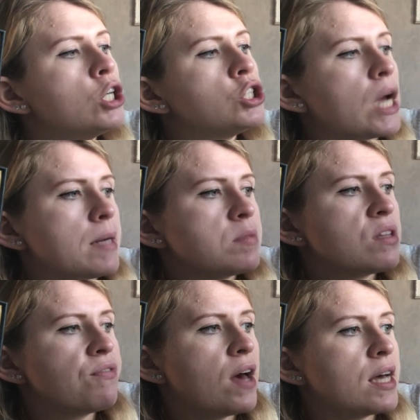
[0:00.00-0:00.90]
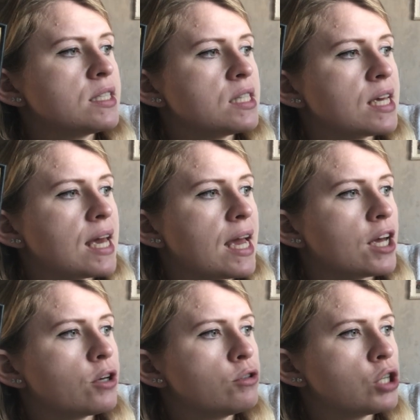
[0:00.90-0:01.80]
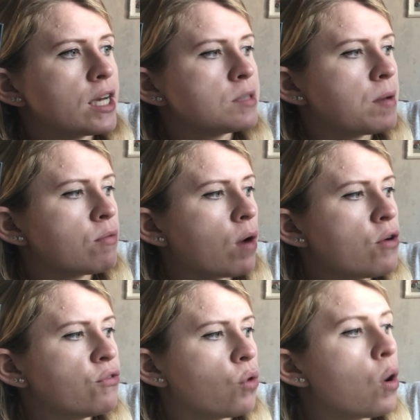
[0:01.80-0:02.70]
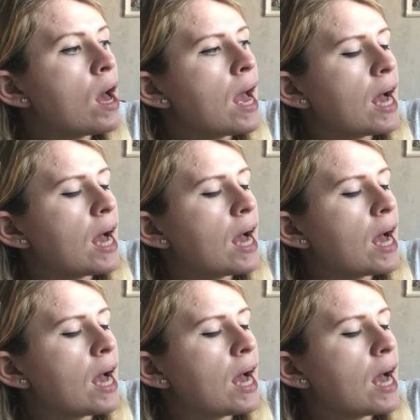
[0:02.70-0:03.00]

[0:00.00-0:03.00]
James I, the king, who Shakespeare wrote for,